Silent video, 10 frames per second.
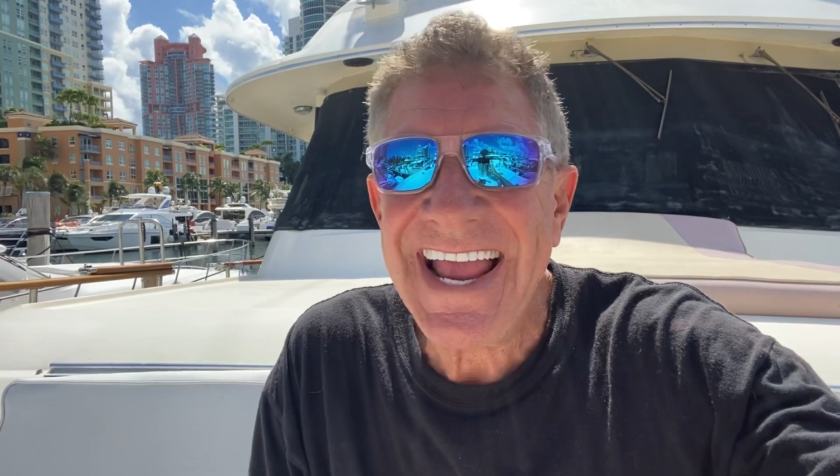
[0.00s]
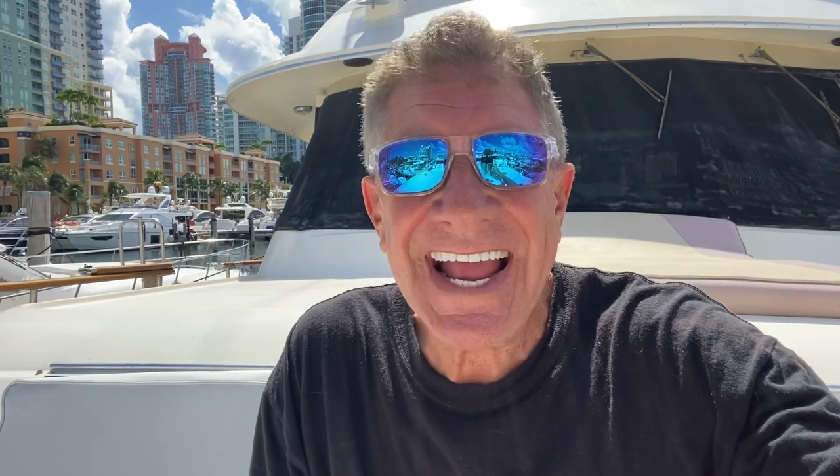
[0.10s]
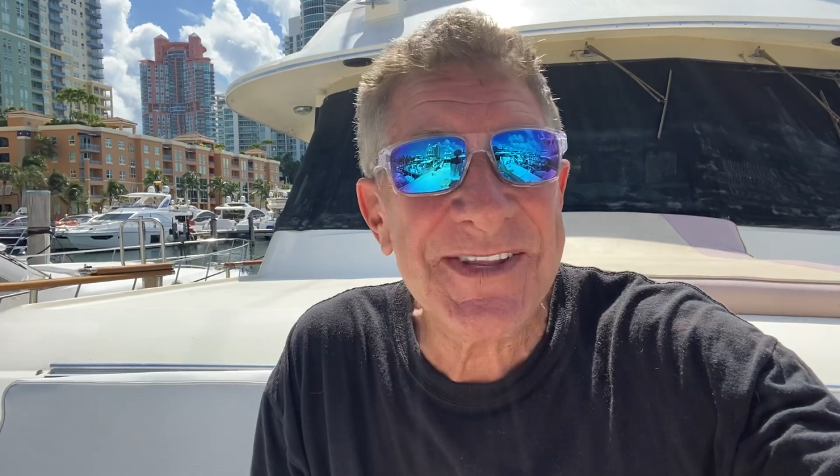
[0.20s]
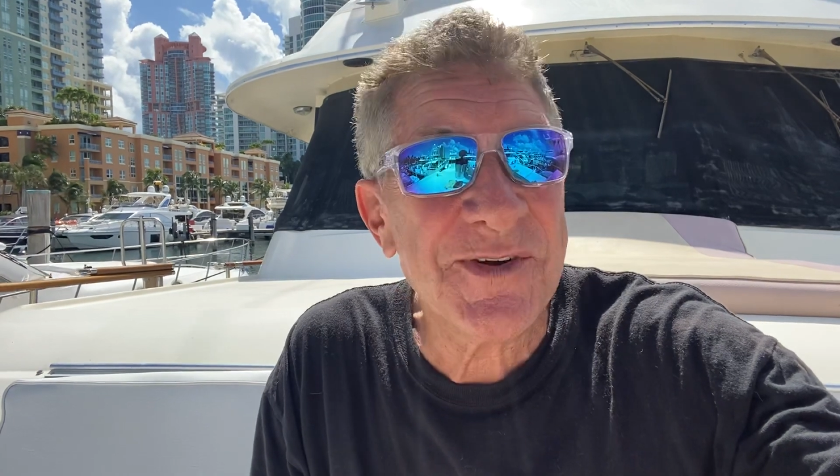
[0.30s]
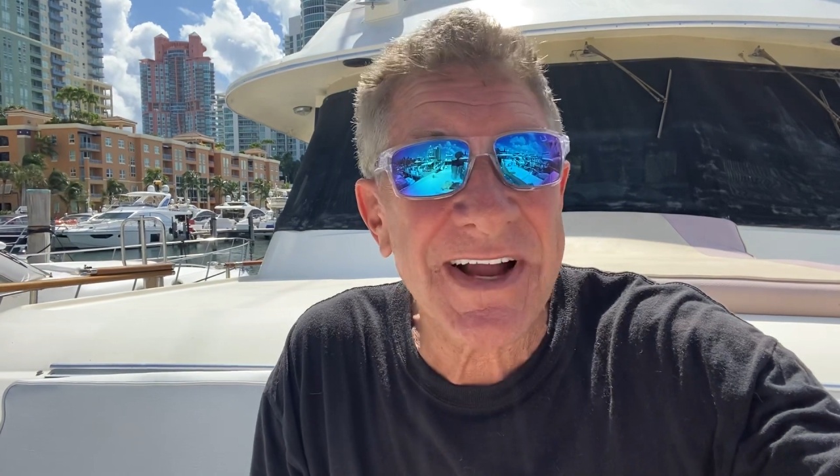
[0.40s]

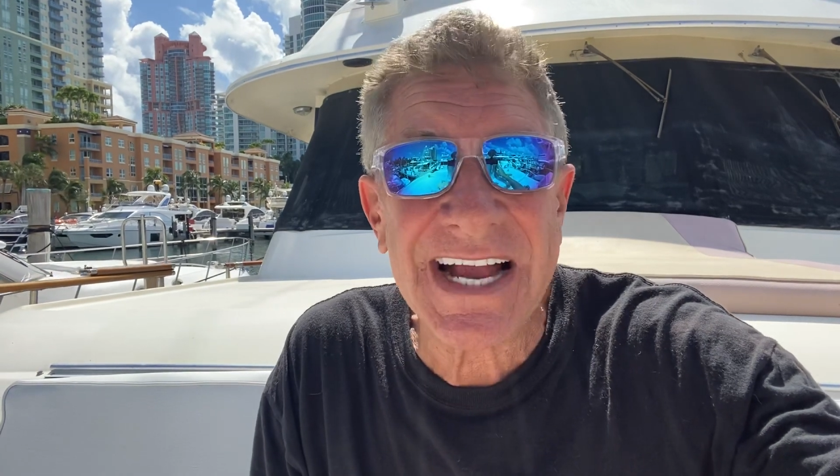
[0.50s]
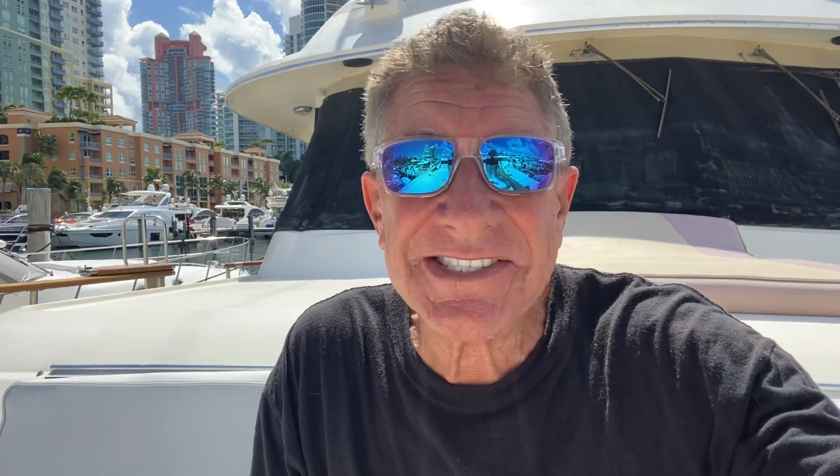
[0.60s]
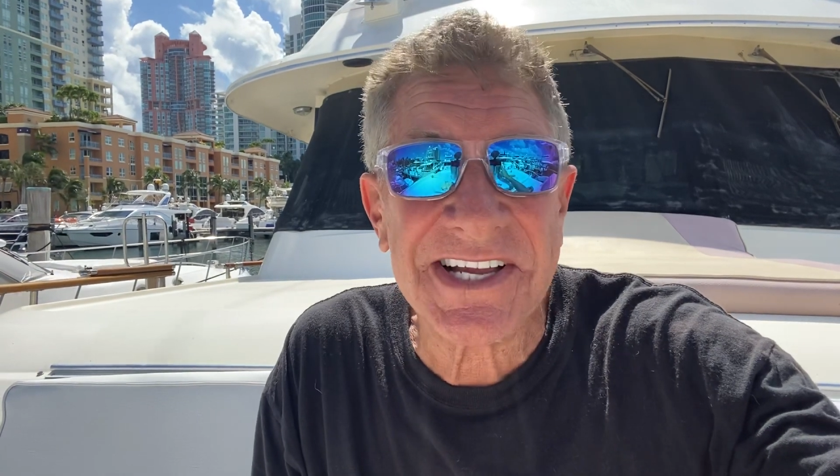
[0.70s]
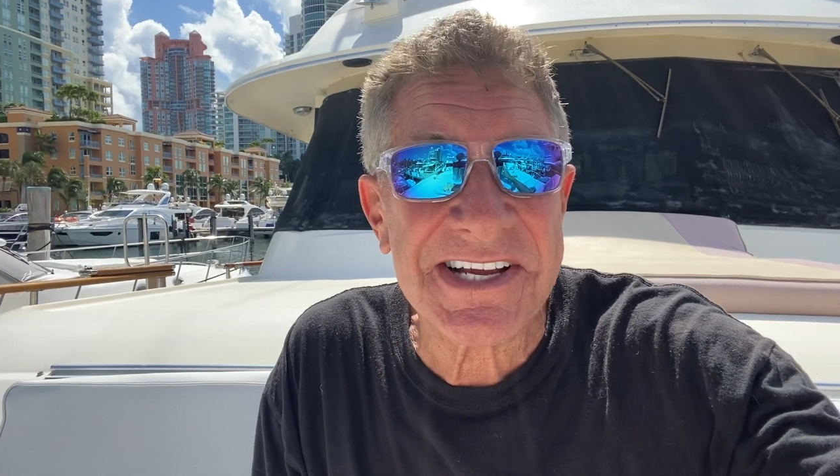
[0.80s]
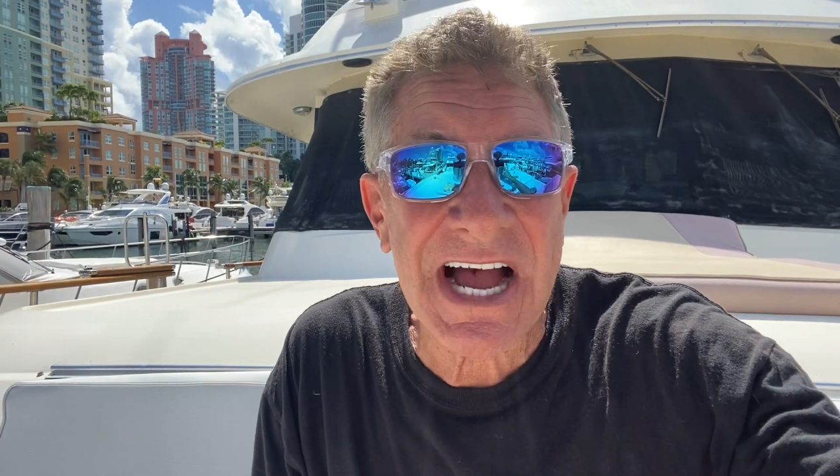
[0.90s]
and you guys
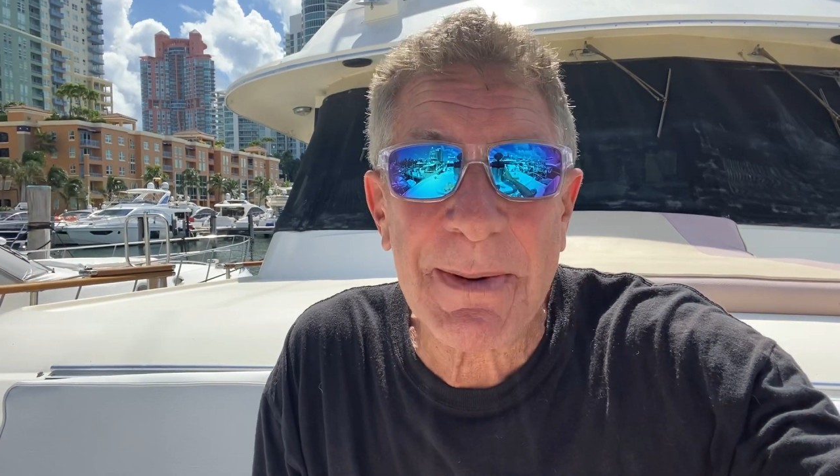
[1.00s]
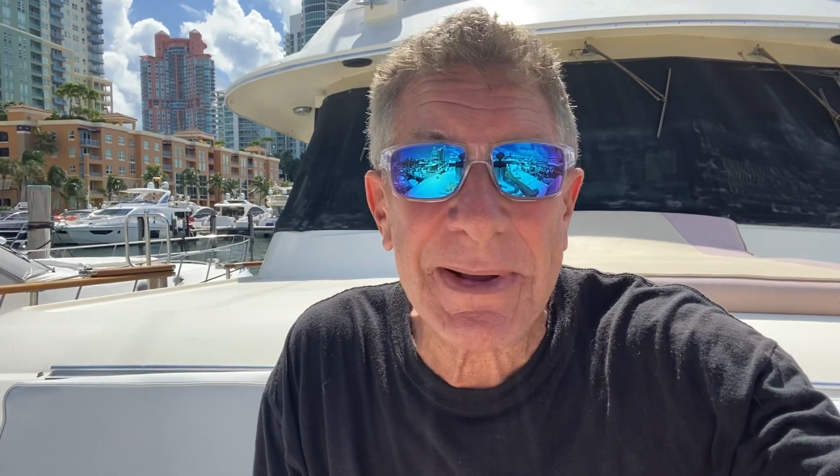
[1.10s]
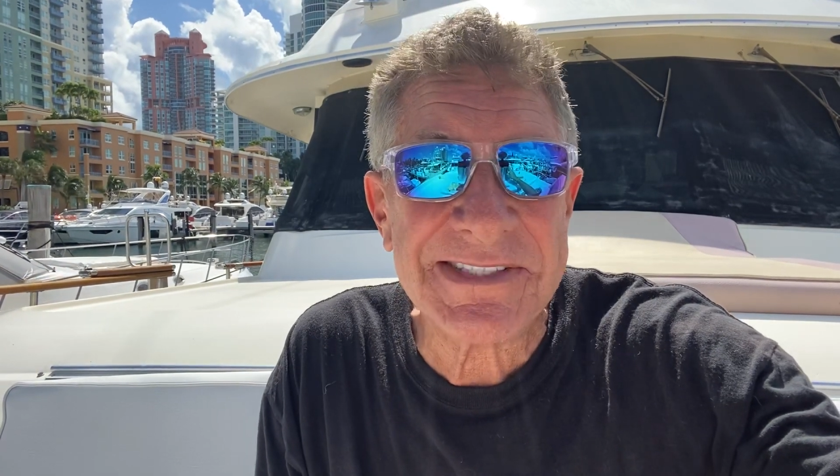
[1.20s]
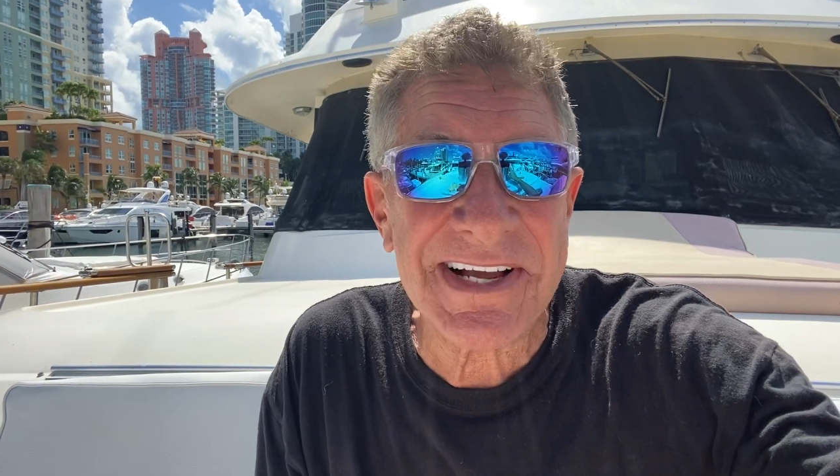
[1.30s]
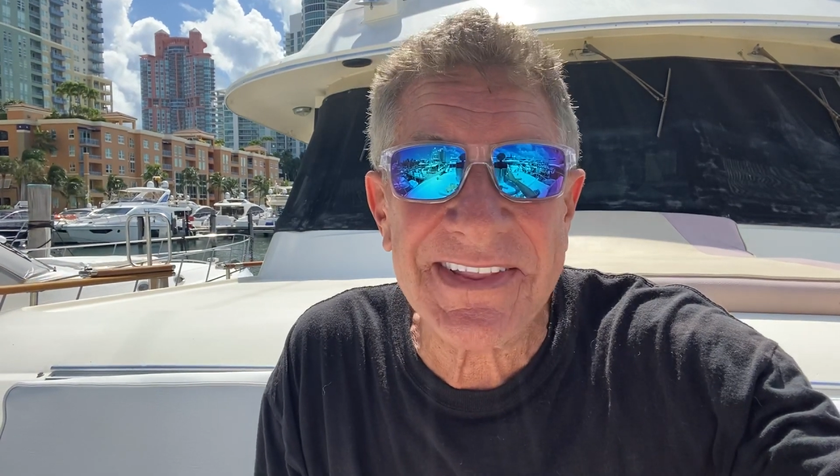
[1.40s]
can
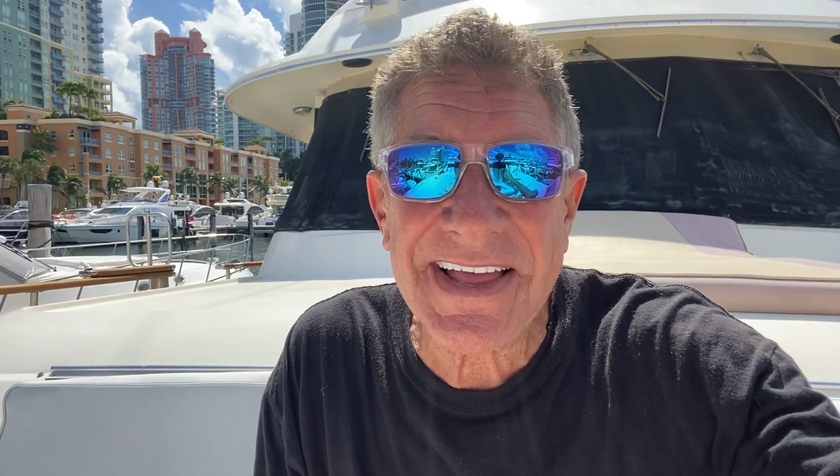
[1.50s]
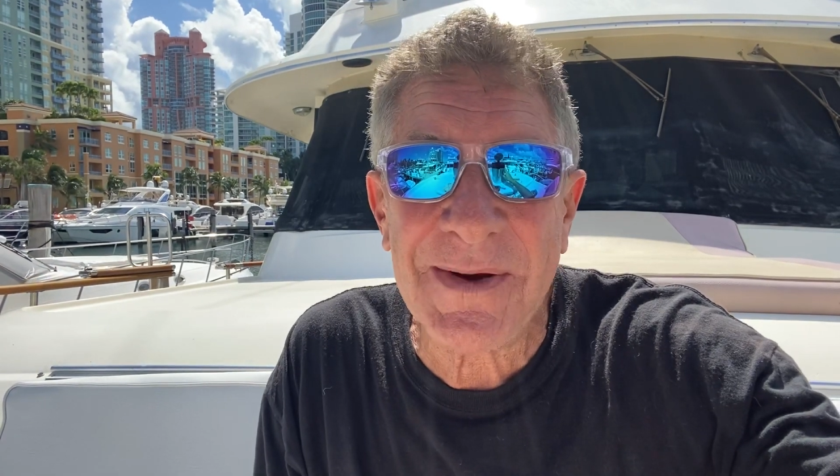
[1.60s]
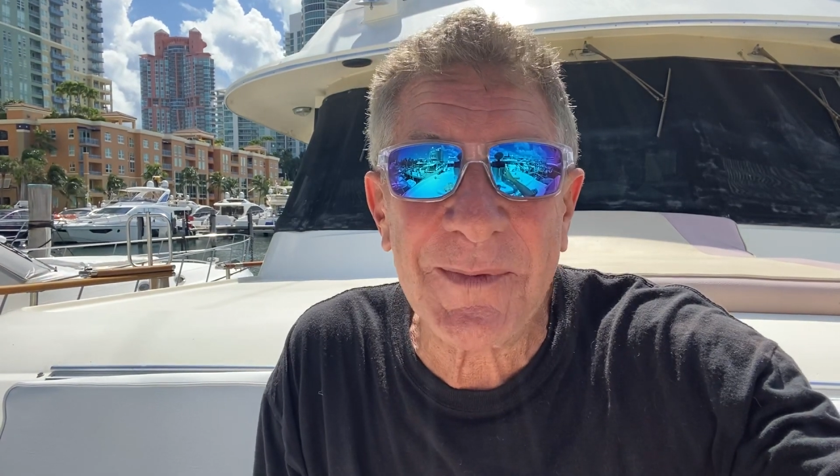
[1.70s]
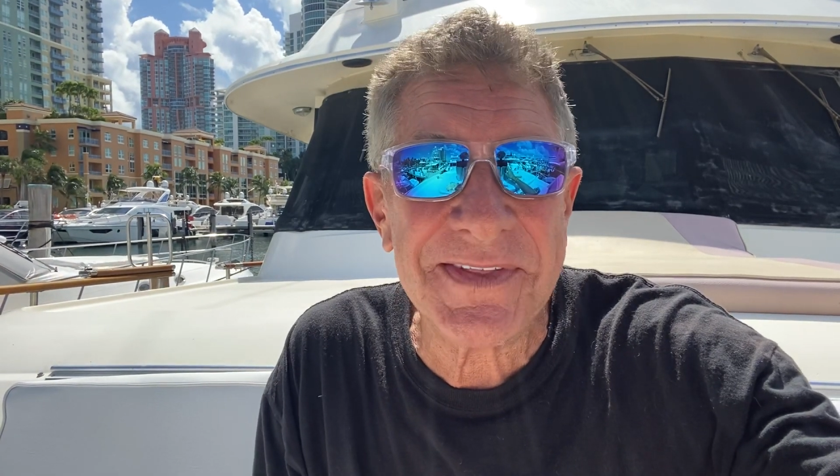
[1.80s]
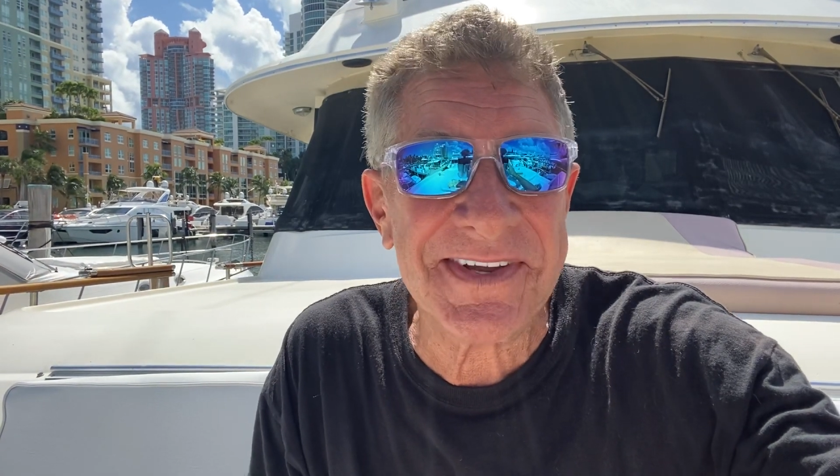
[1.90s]
comment on that whether,